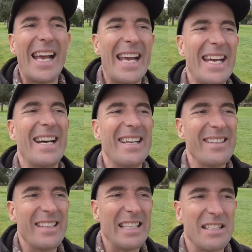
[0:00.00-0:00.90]

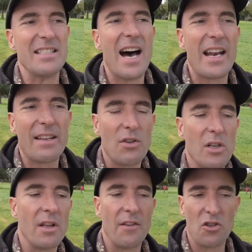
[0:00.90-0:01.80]
and it's not
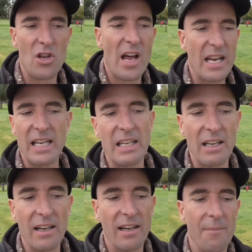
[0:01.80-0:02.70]
even, there's not
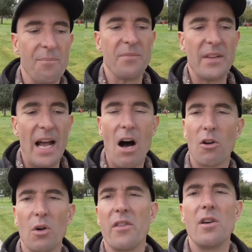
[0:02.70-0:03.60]
any
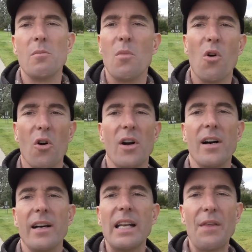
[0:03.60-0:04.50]
algorithm or
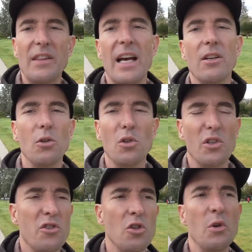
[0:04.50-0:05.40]
anything that
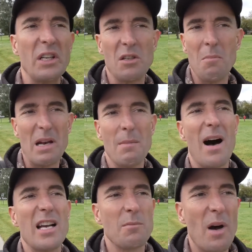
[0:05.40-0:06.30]
Google is doing to
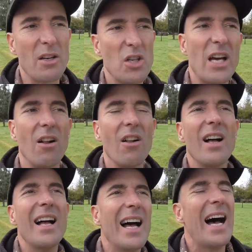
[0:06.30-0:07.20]
minimize my channel.
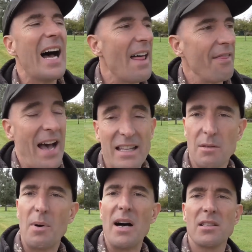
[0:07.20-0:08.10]

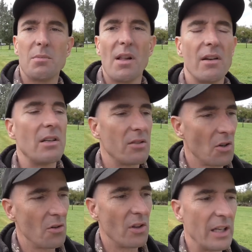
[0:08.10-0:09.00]
That's a possibility,
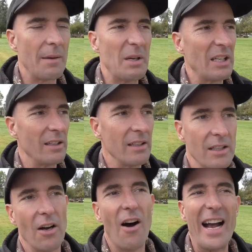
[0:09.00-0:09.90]
certainly. I mean,
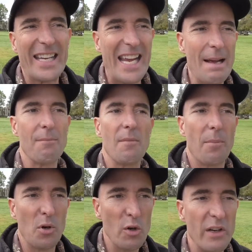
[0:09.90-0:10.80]
you know, I can't
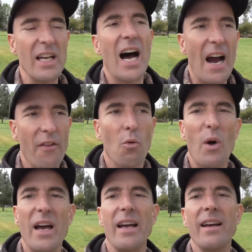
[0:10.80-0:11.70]
prove it either
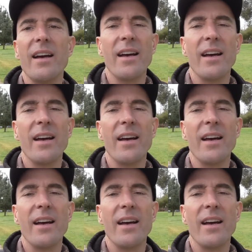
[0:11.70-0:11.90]
way.